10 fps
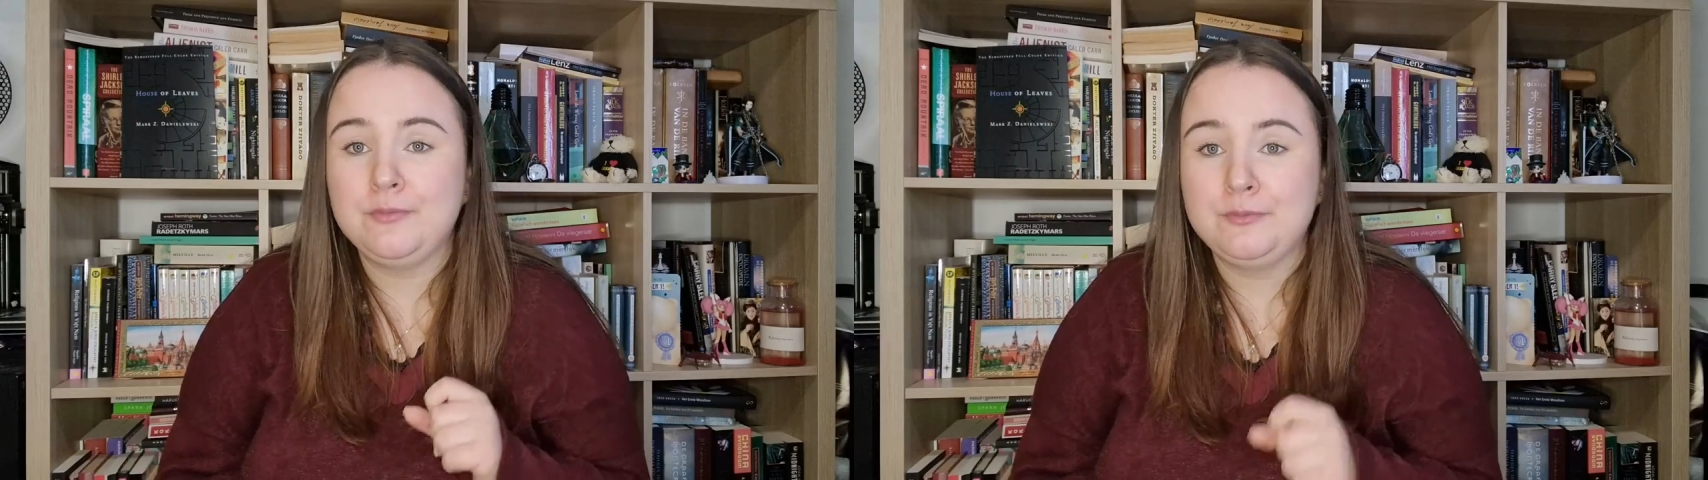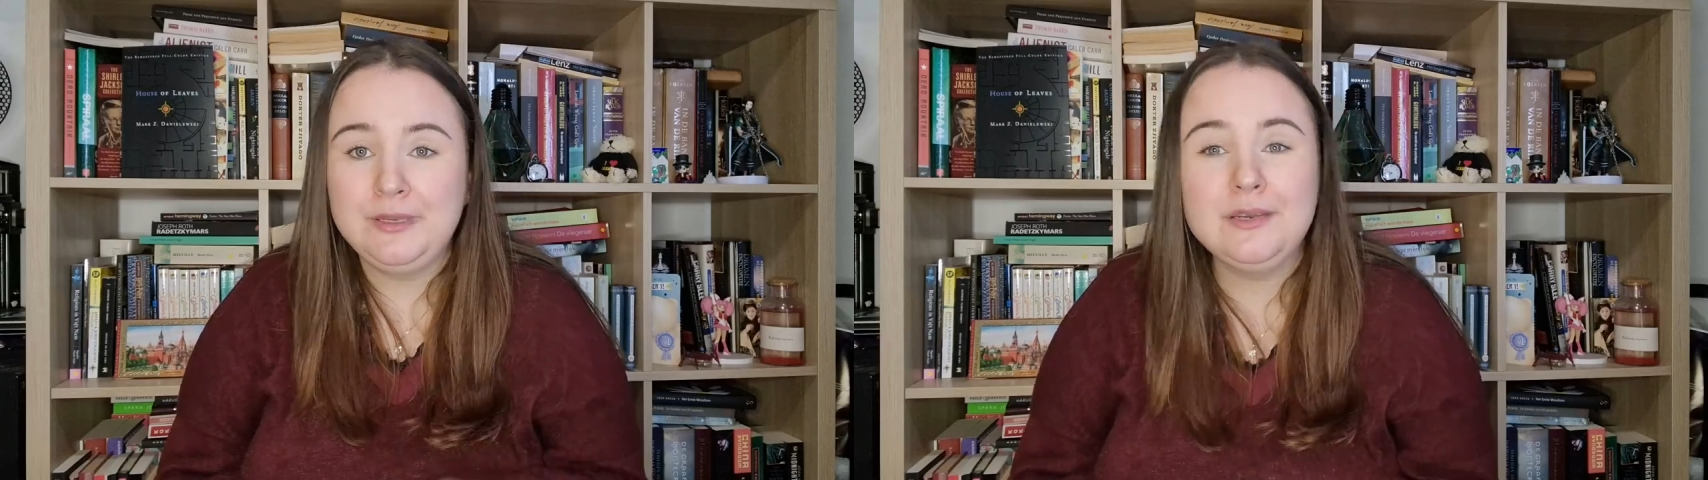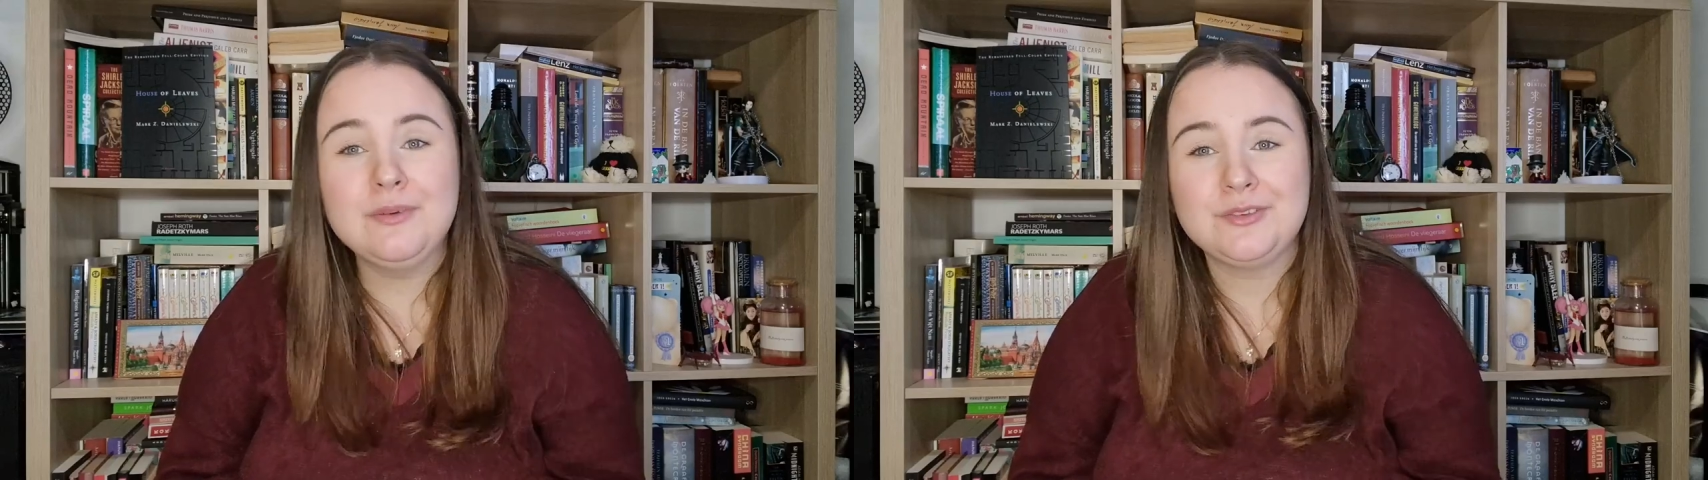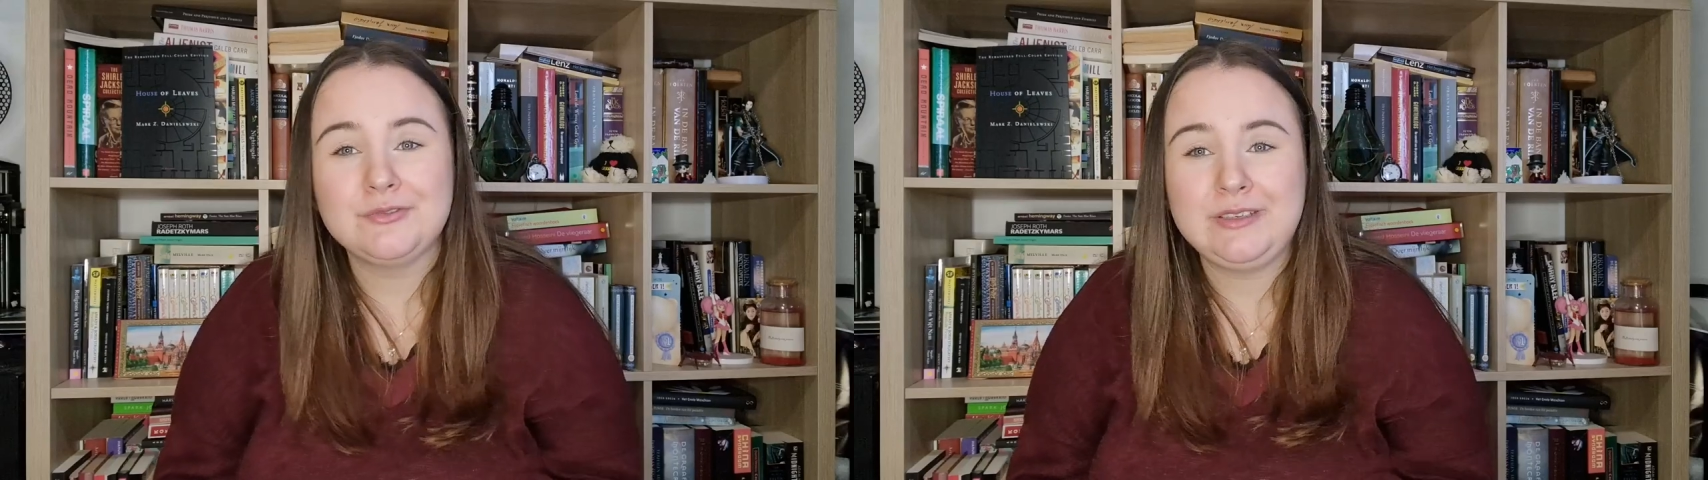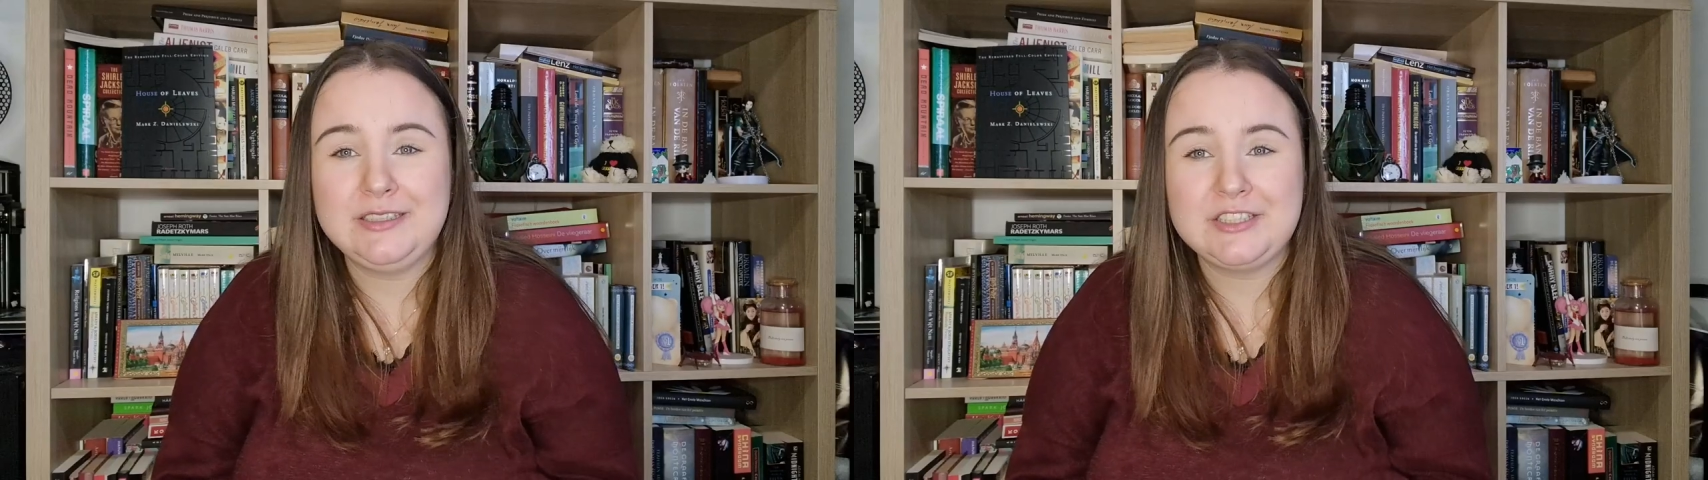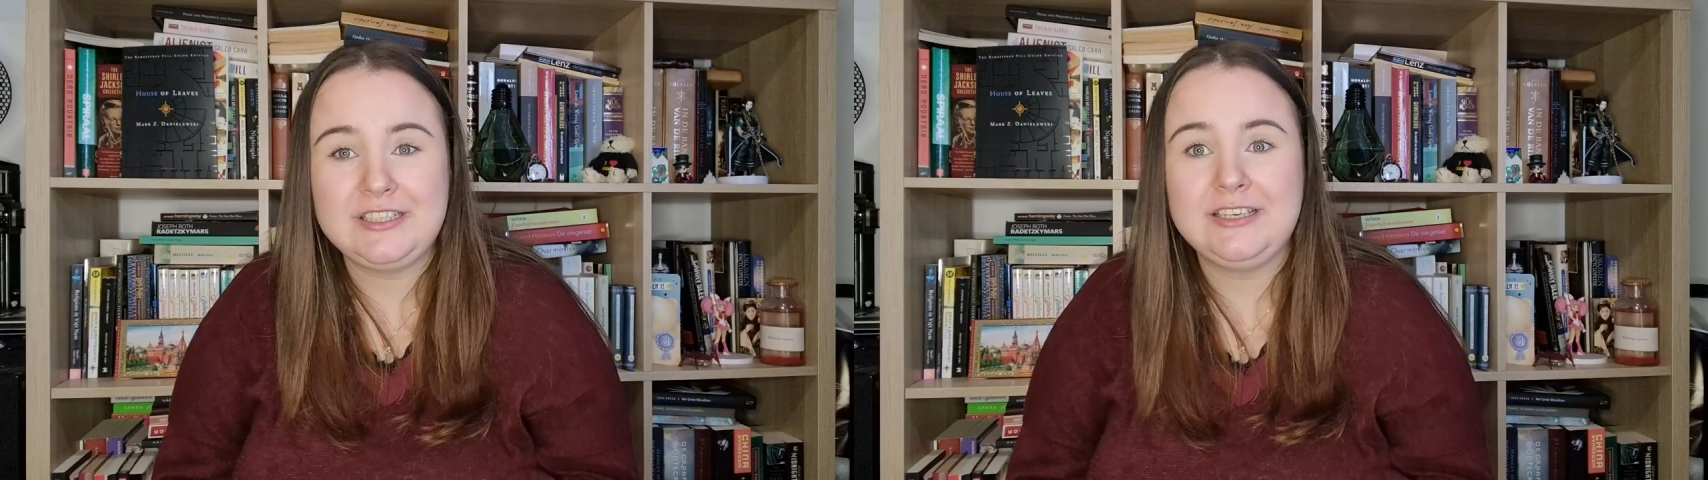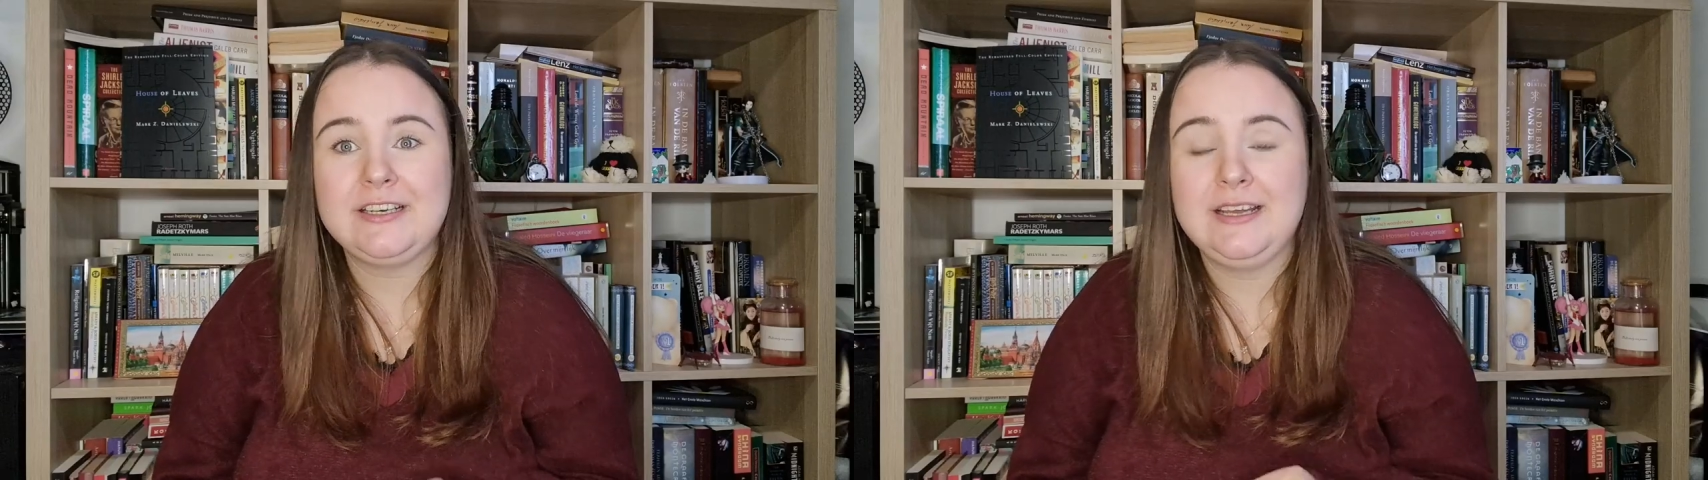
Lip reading: really want to read this year,